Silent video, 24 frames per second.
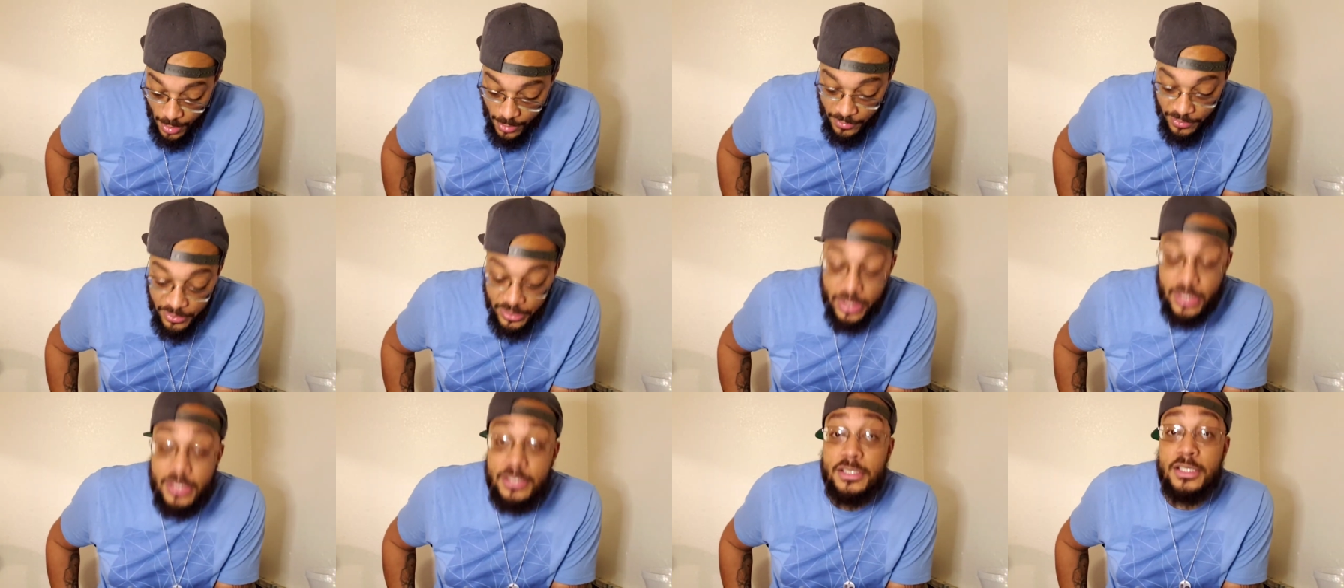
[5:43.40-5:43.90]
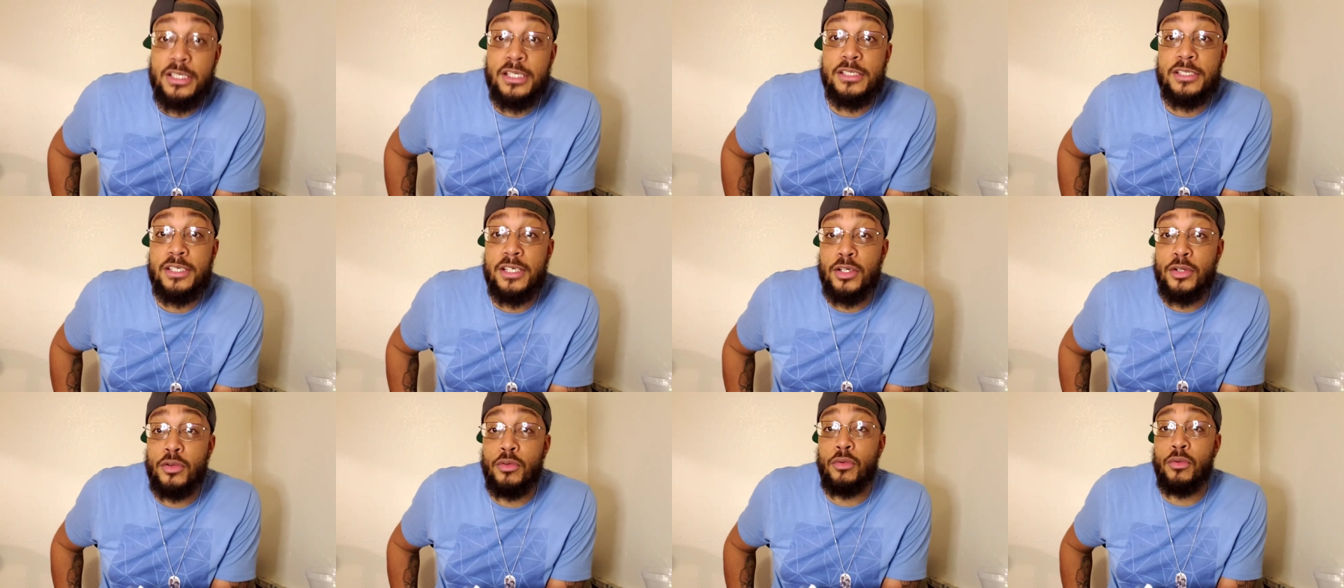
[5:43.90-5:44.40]
This is
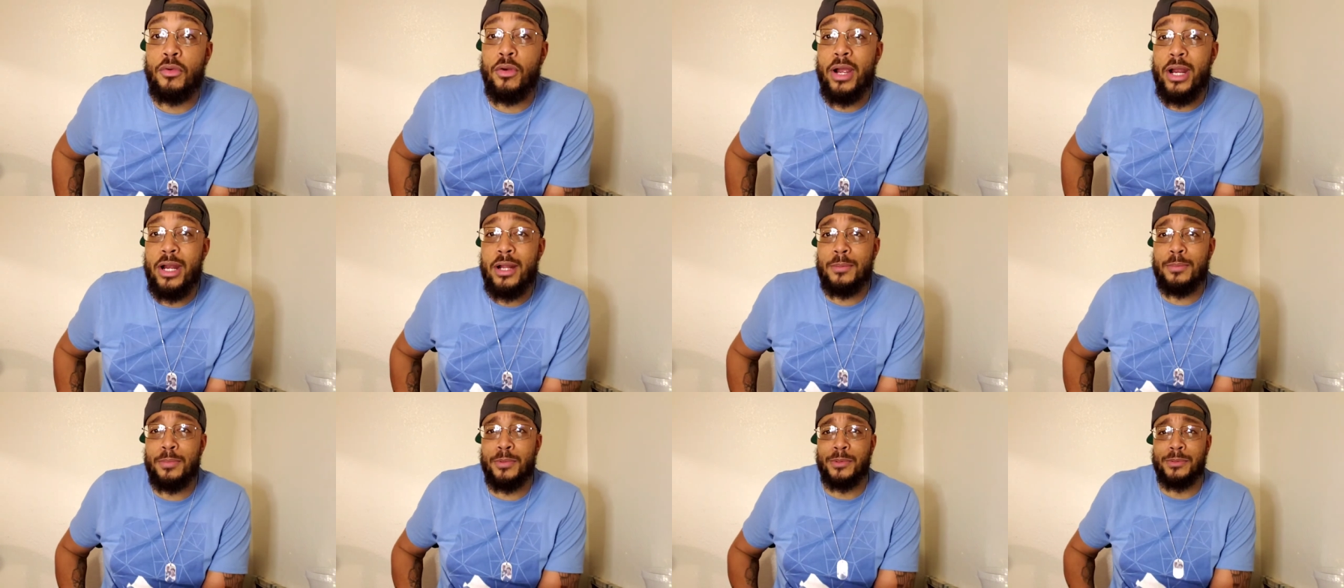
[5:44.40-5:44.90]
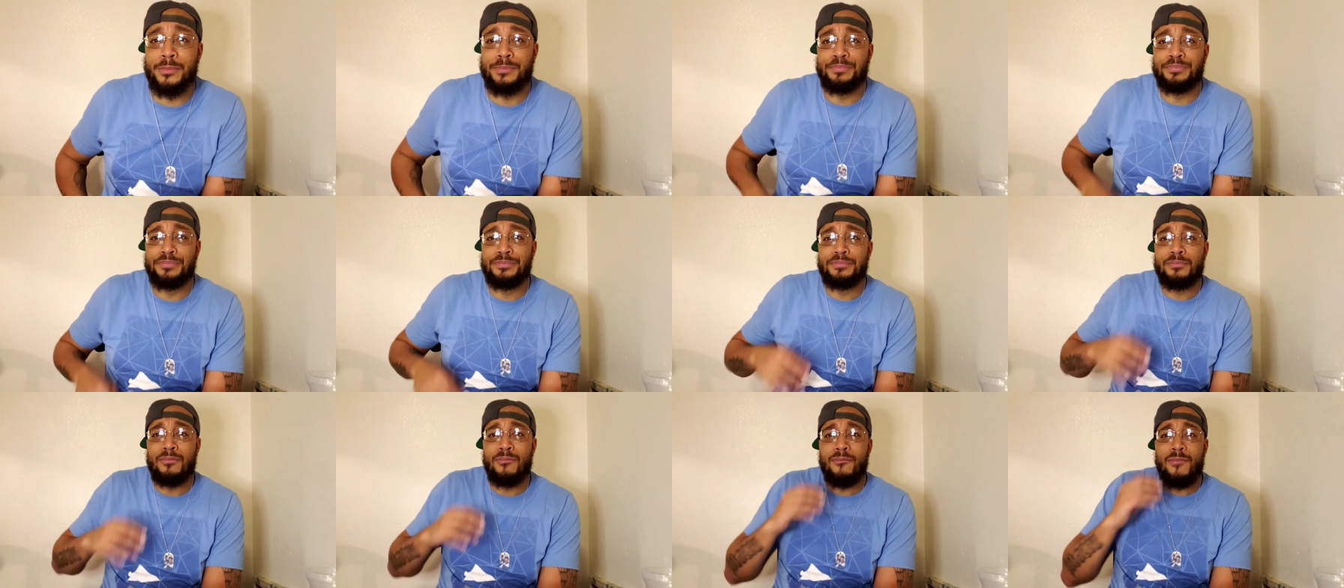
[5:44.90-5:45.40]
incredible.
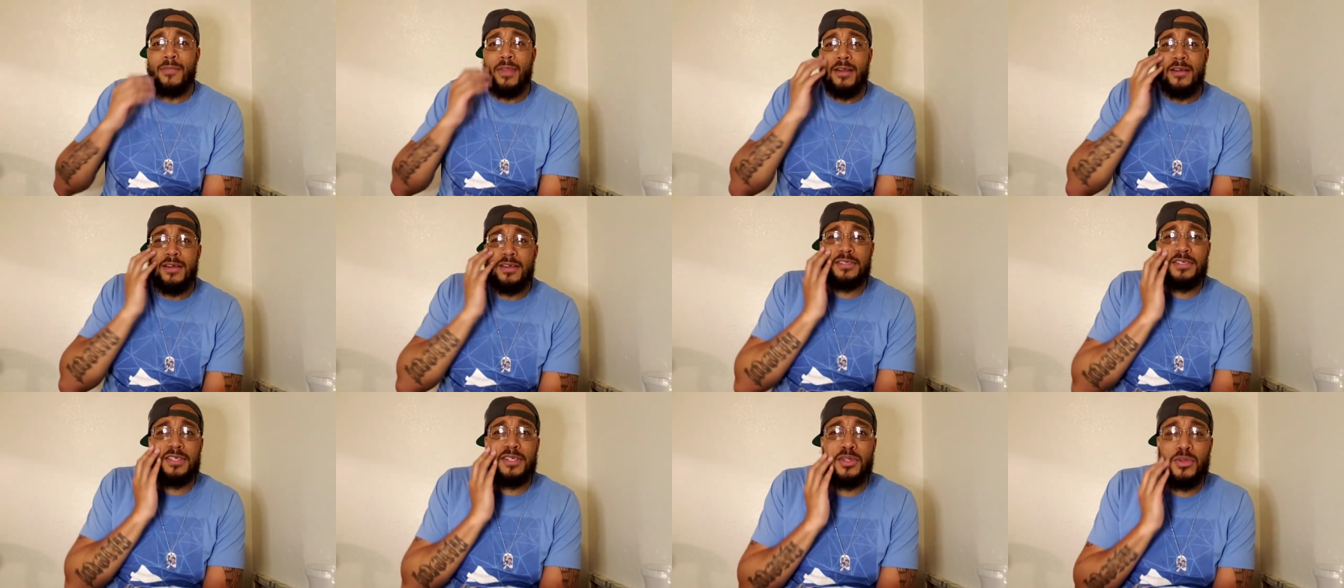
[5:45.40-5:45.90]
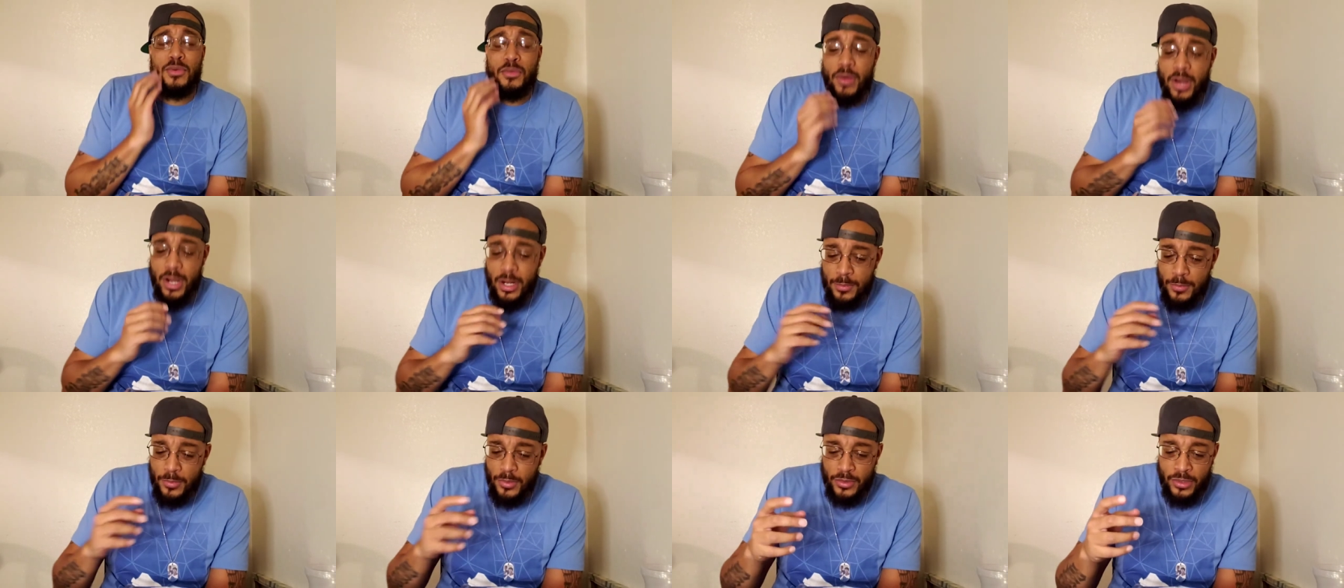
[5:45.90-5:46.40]
This is
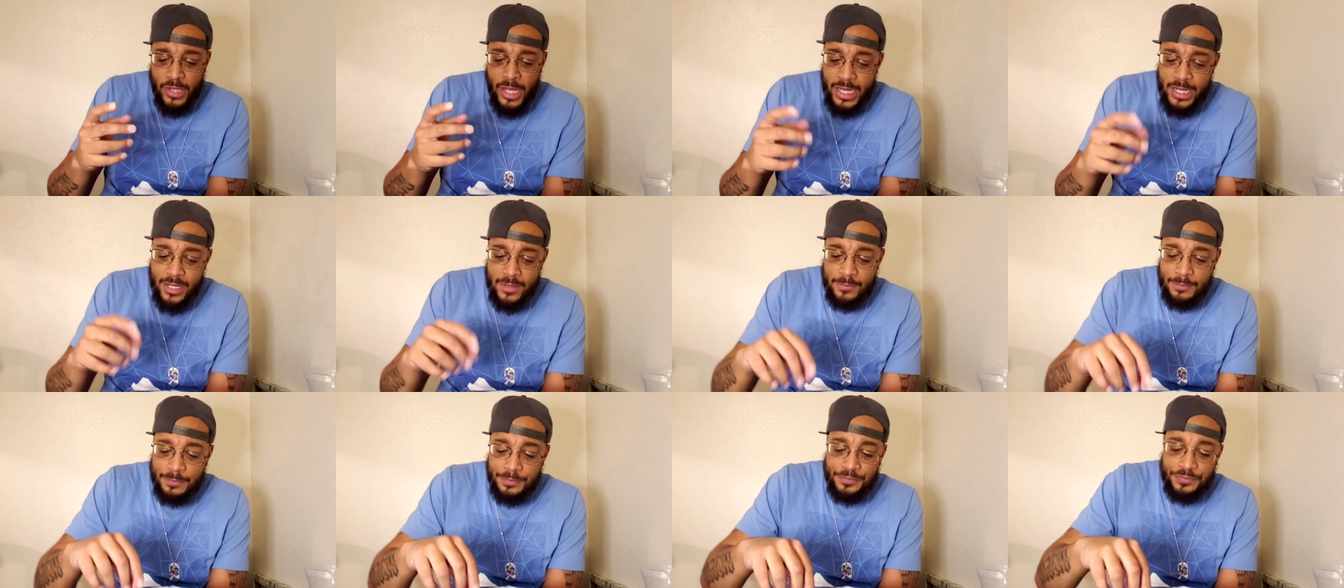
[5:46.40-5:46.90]
incredible. Like,